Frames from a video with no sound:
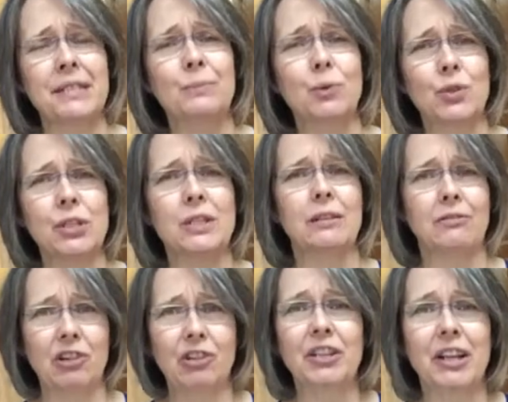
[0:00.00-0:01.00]
is mostly
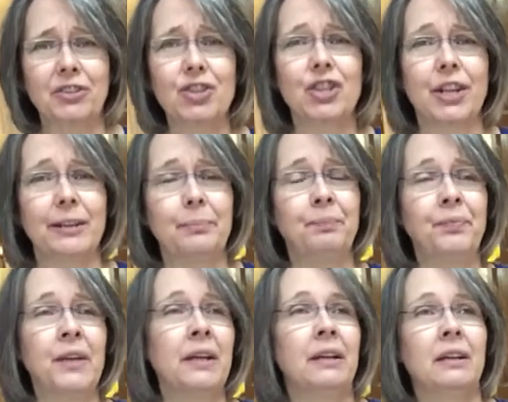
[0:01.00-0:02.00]
around lunchtime.
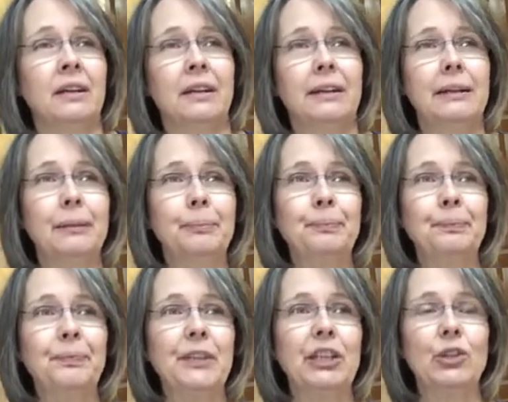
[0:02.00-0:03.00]

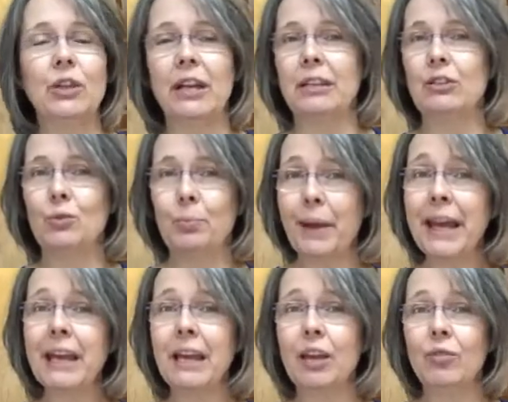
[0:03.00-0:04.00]
You can do
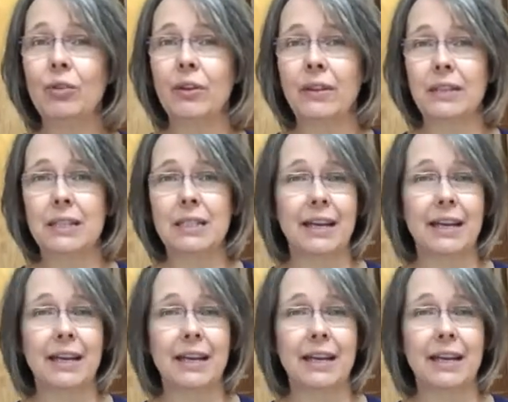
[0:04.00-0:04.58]
baking with it.